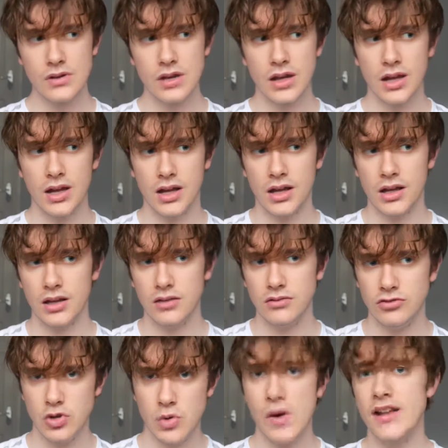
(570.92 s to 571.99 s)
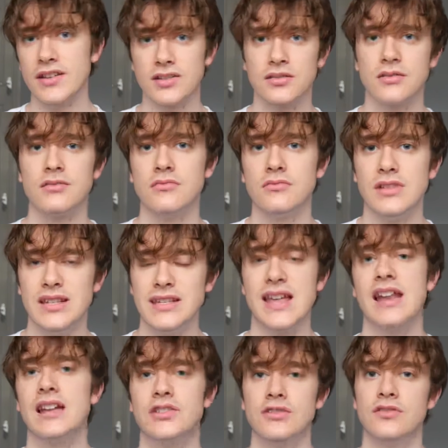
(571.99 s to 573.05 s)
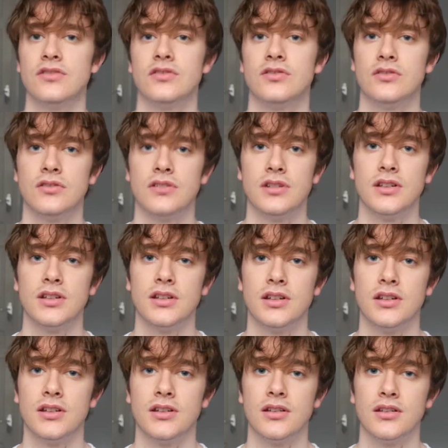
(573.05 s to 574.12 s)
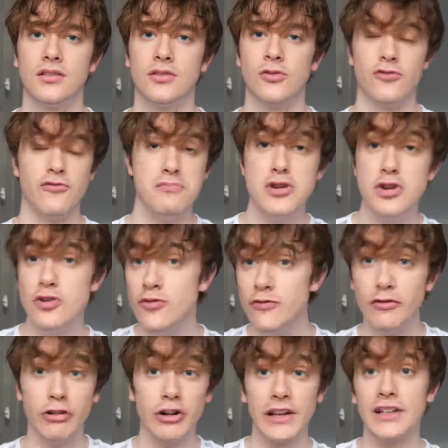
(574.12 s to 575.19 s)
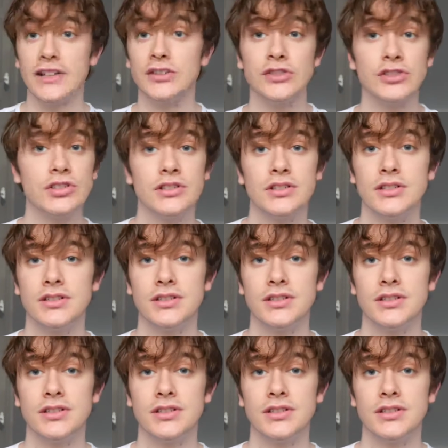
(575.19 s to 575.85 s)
US intelligence sort of maneuverings